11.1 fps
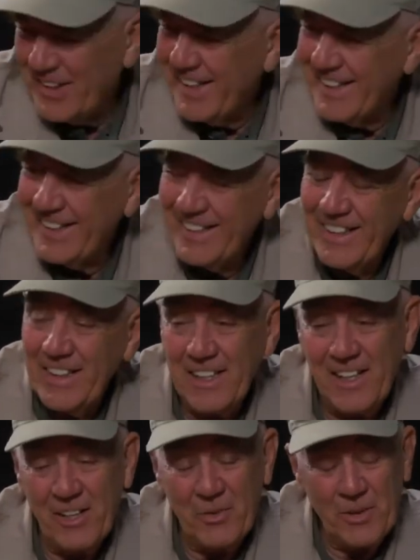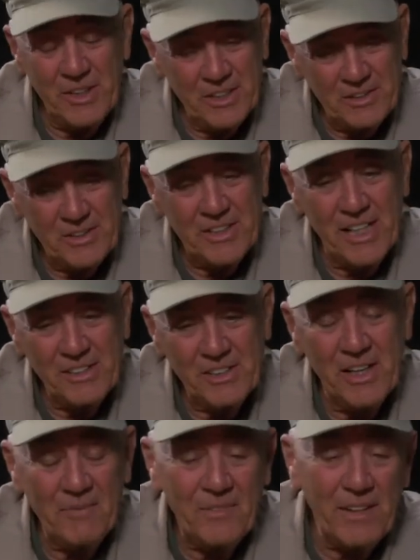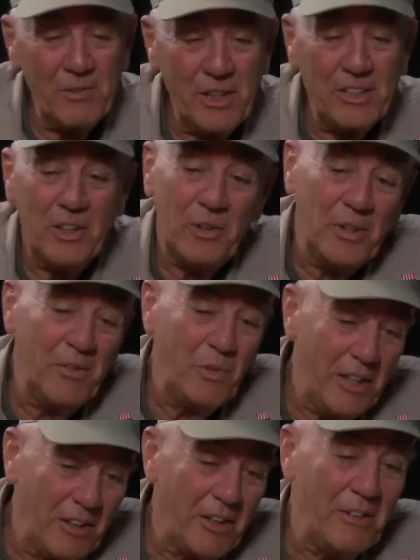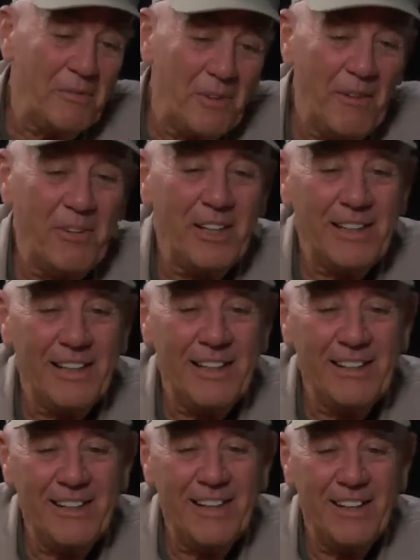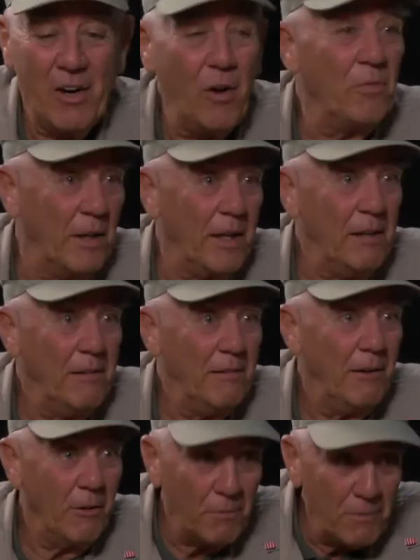And you know, that's something we do, and we learn from it, and hopefully we